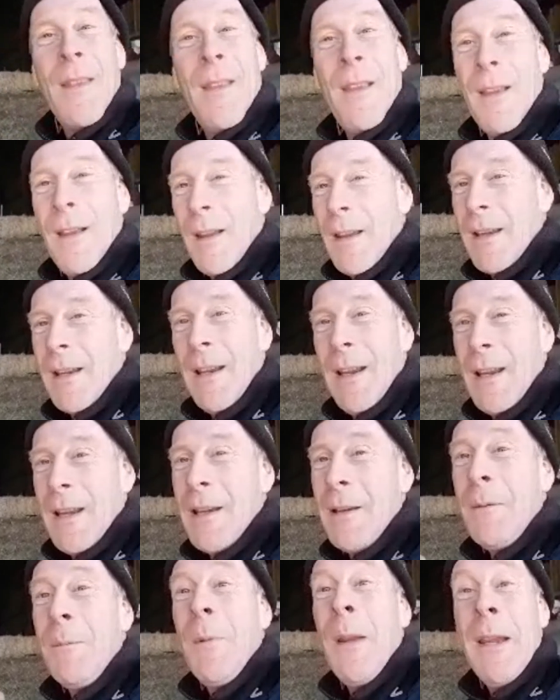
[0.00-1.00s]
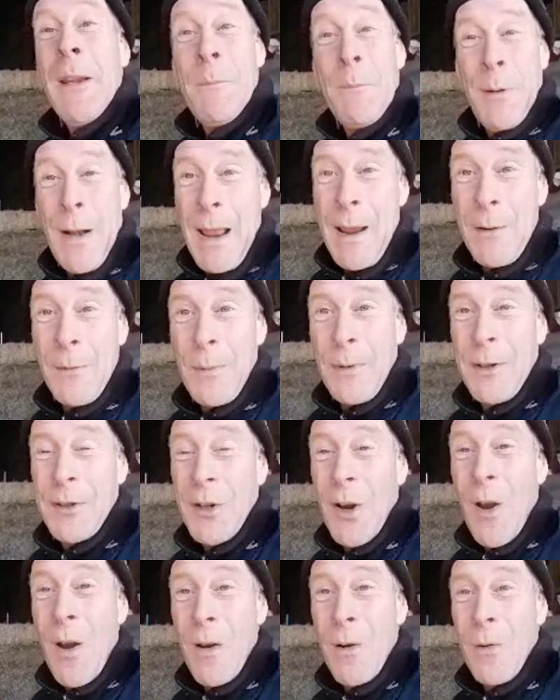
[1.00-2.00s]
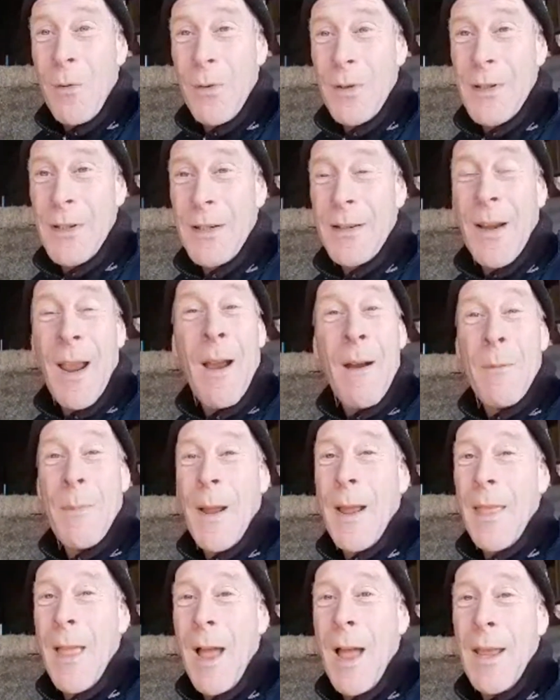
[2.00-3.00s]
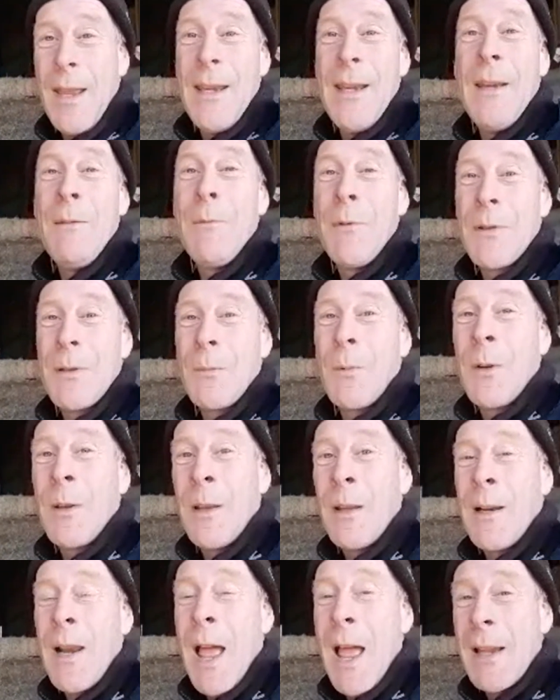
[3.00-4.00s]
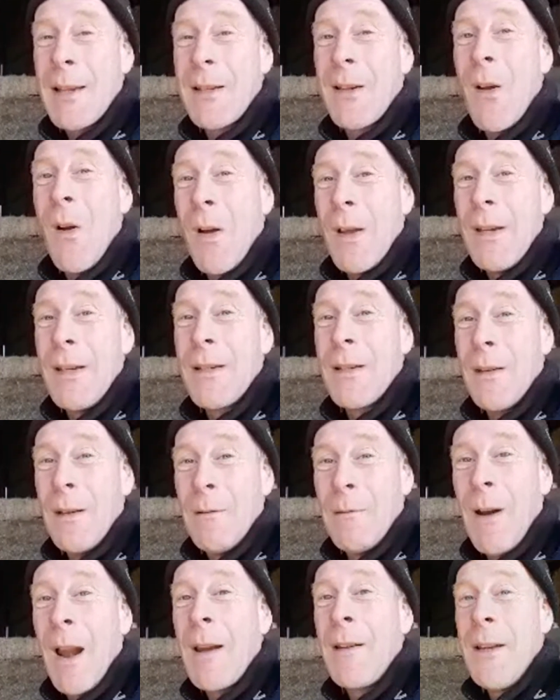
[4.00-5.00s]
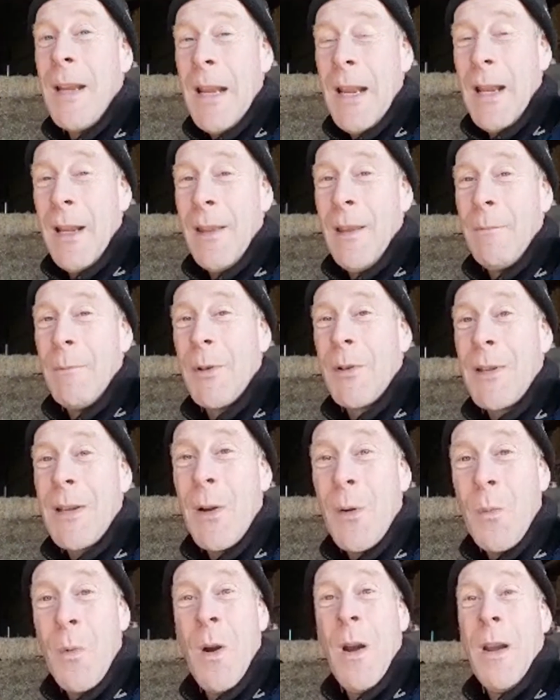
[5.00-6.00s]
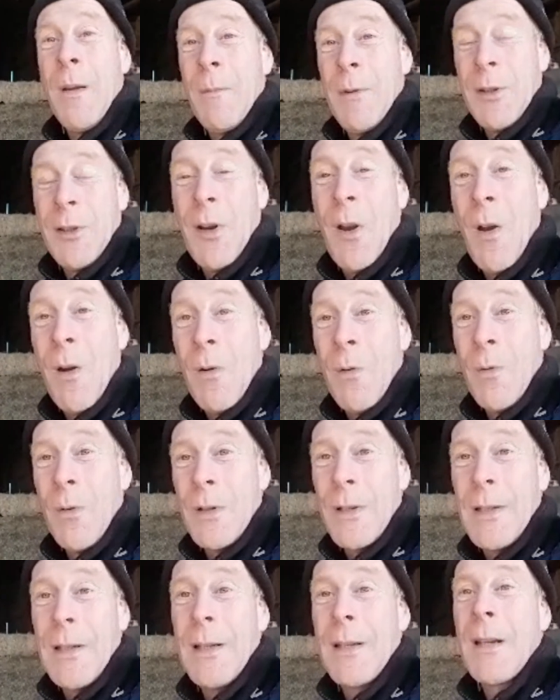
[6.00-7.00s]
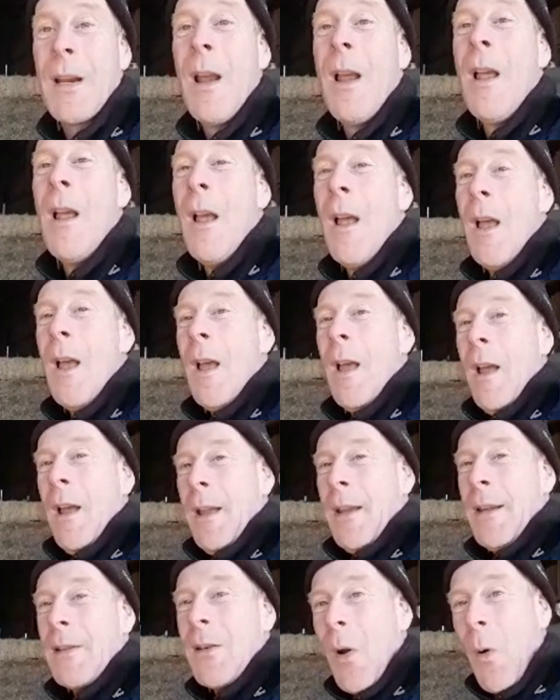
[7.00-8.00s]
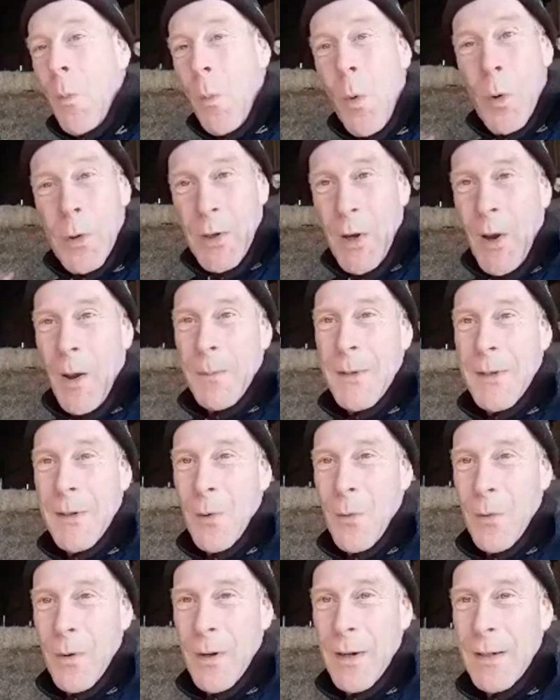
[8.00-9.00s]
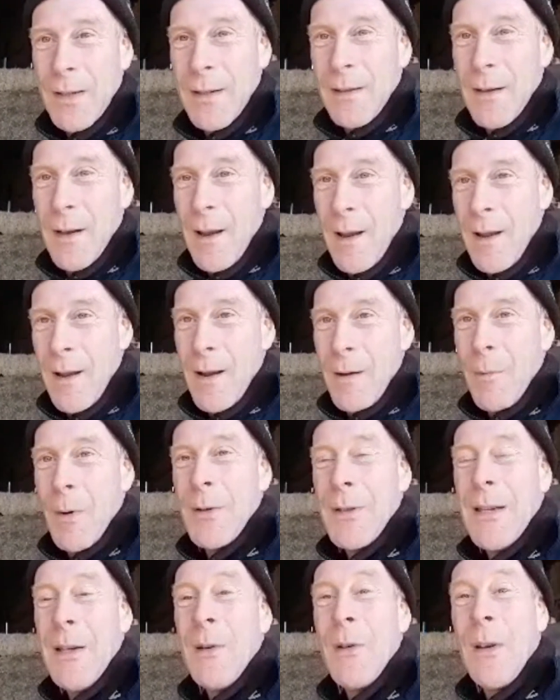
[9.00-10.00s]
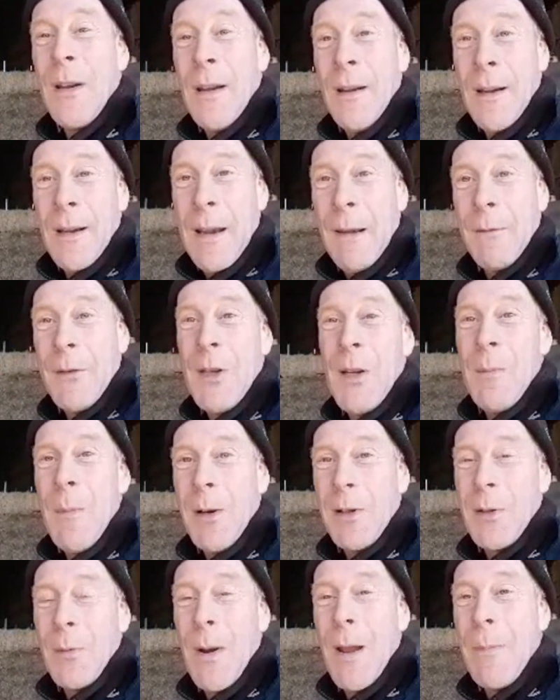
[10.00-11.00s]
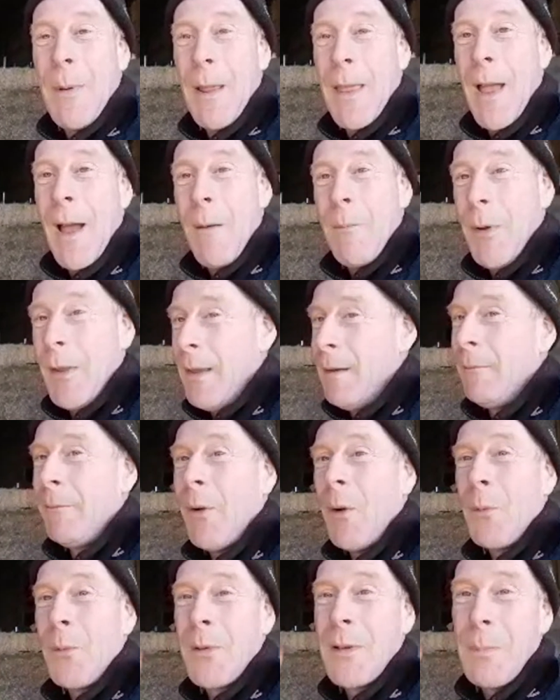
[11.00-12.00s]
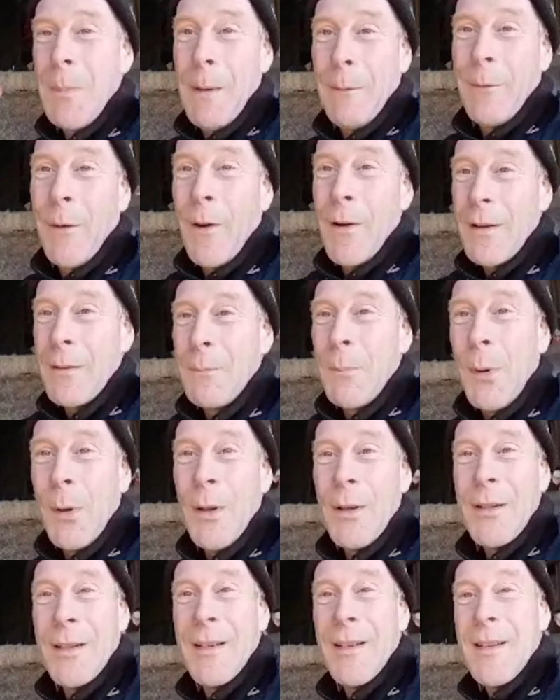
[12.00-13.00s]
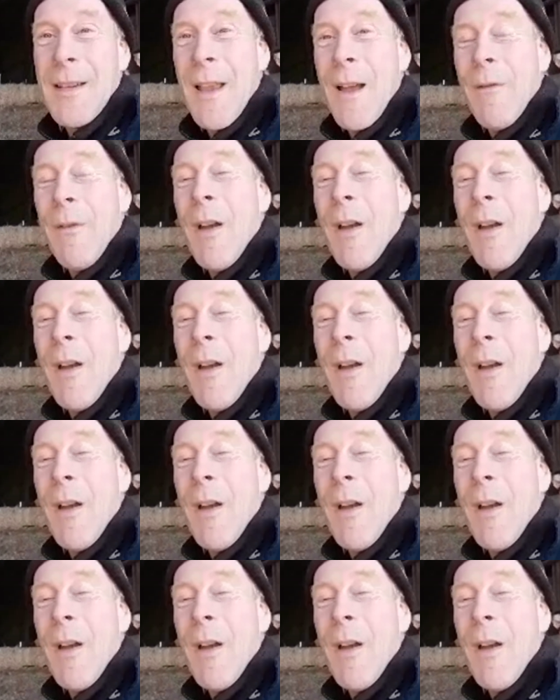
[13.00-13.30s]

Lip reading: He ploughed with Shire horses. How about that? He was one of the last guys around here that was still working with Shire horses. He's got wartime stories. I won't give too much away about that, but it involves Spitfires and bullets and stuff.